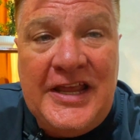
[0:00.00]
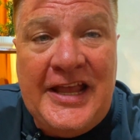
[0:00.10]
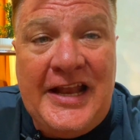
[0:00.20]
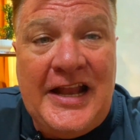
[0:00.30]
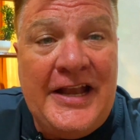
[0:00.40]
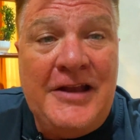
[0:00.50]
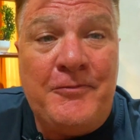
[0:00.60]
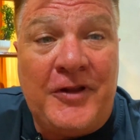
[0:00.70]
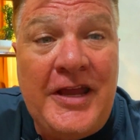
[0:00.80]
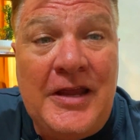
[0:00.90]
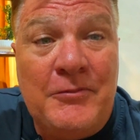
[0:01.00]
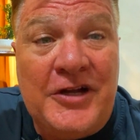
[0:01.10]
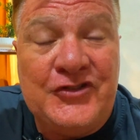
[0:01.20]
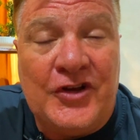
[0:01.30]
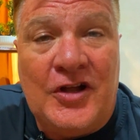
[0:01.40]
and I didn't play
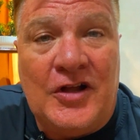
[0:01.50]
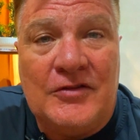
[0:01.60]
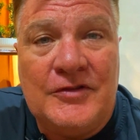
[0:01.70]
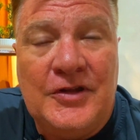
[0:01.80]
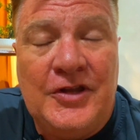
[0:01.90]
much at all.